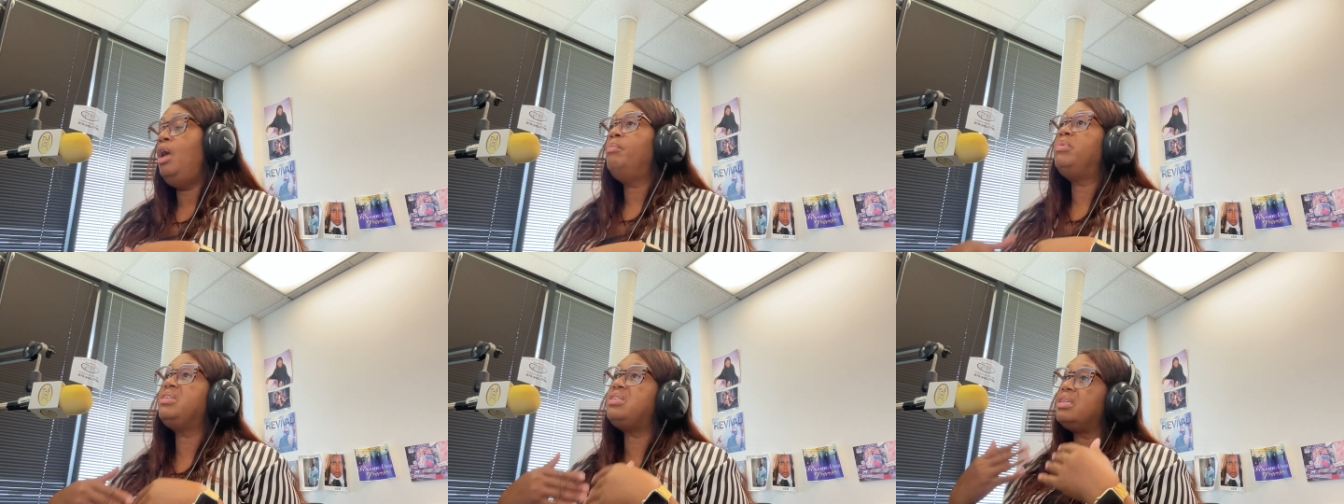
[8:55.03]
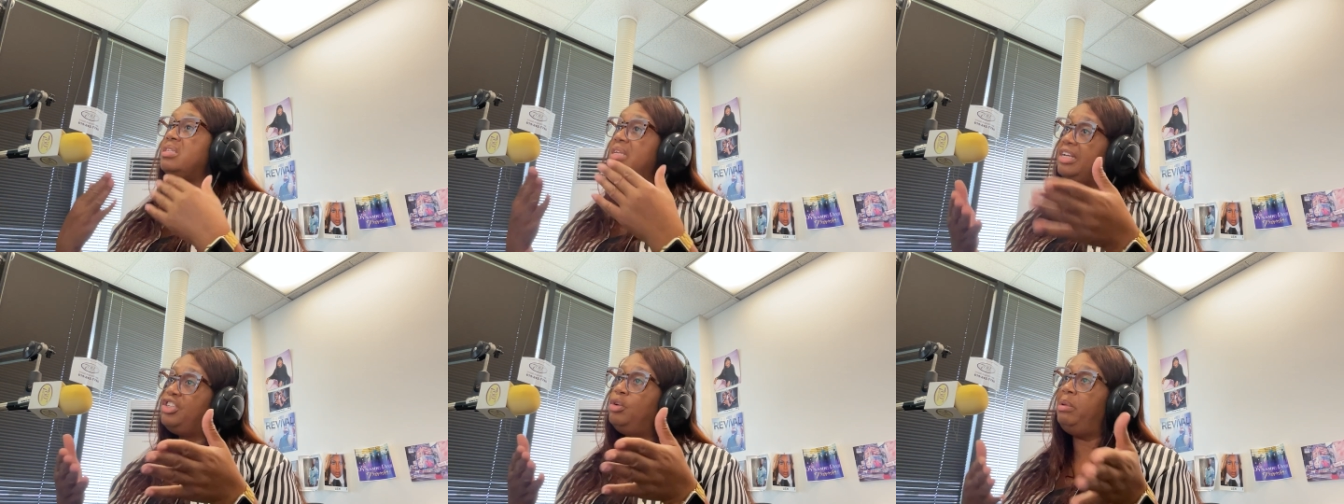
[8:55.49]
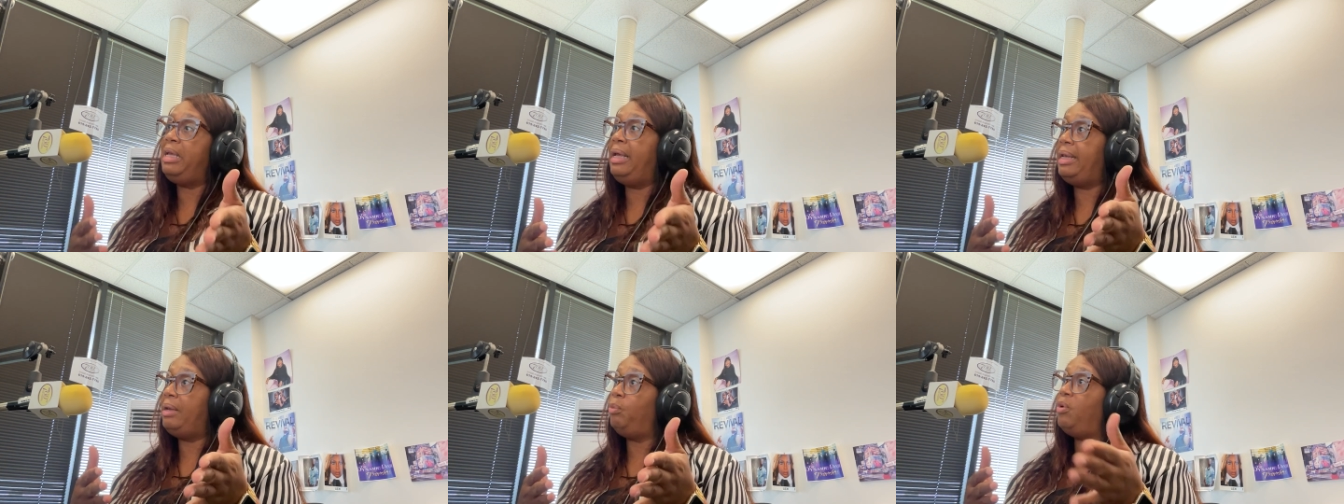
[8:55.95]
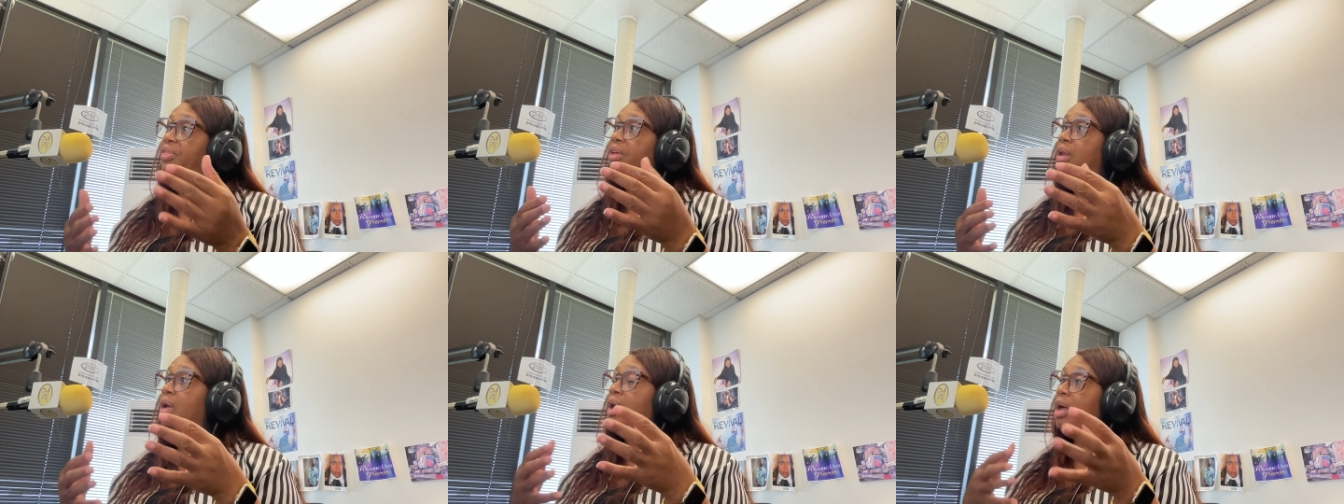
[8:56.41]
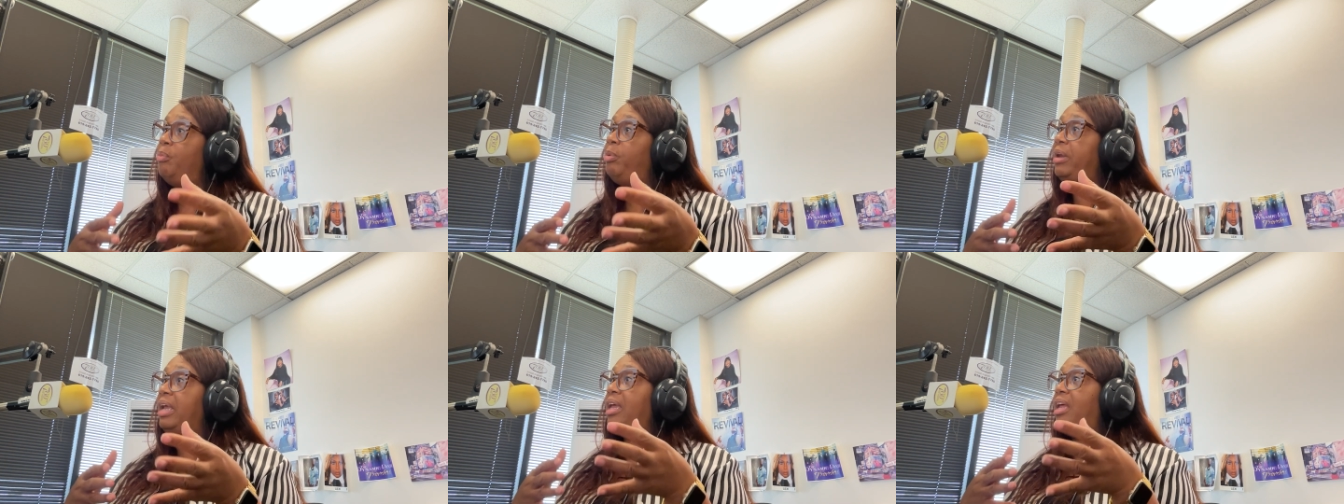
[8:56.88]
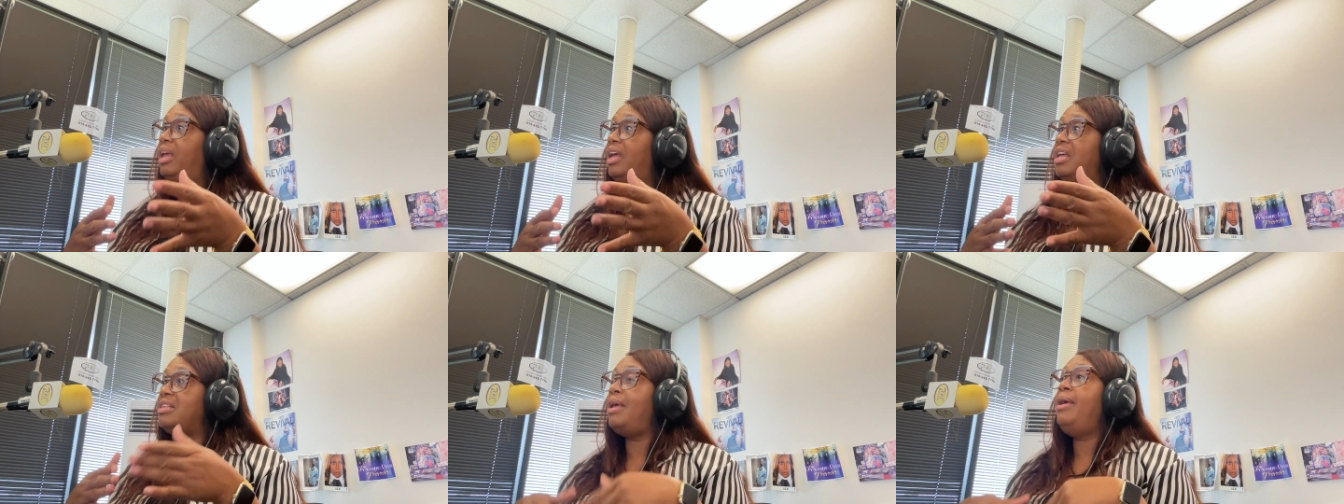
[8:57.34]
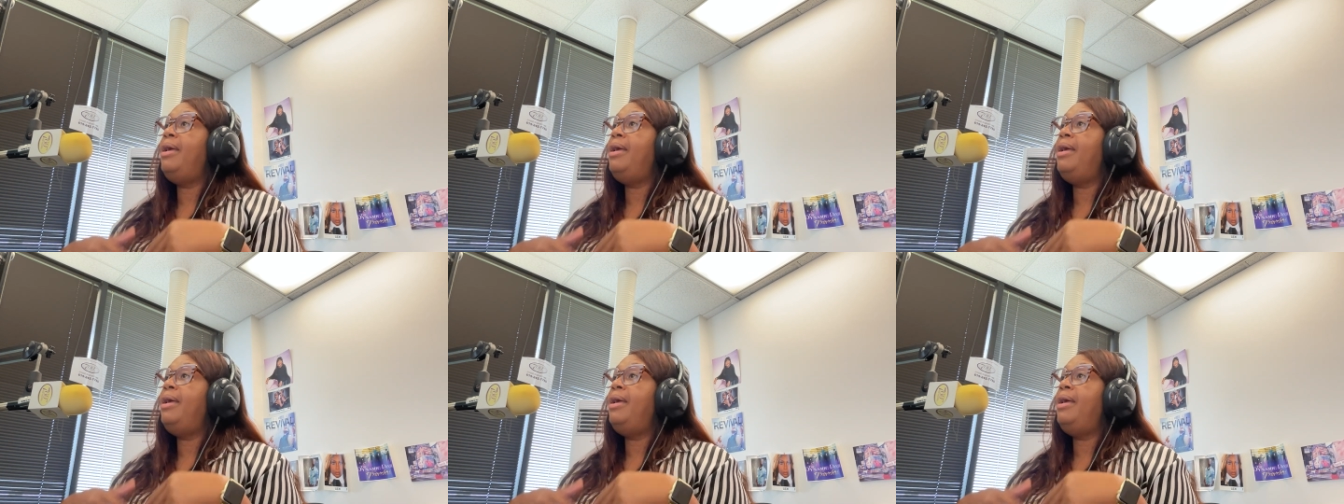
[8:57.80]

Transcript: But succession planning within a company is,